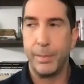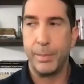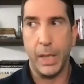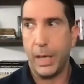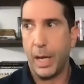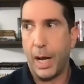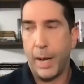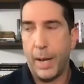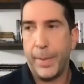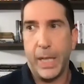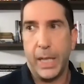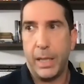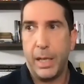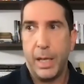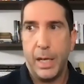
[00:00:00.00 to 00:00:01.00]
But I
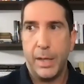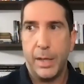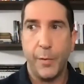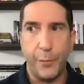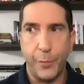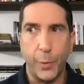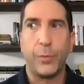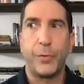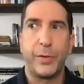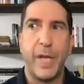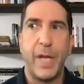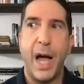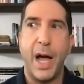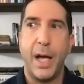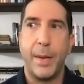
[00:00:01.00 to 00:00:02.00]
mean, the first
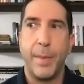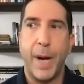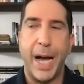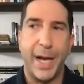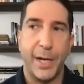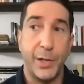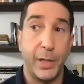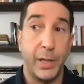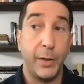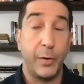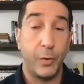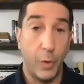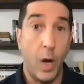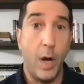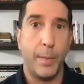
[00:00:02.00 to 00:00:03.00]
time I actually
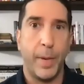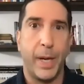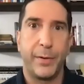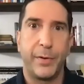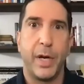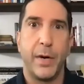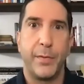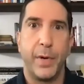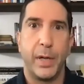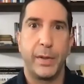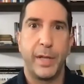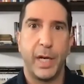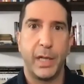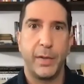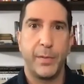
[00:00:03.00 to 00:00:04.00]
saw myself on
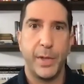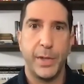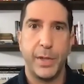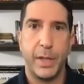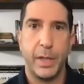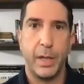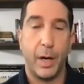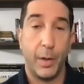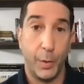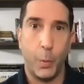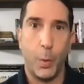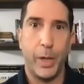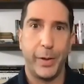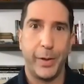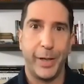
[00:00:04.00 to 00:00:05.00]
television on the
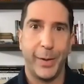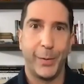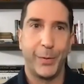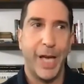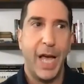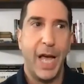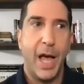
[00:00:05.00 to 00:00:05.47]
Wonder Years,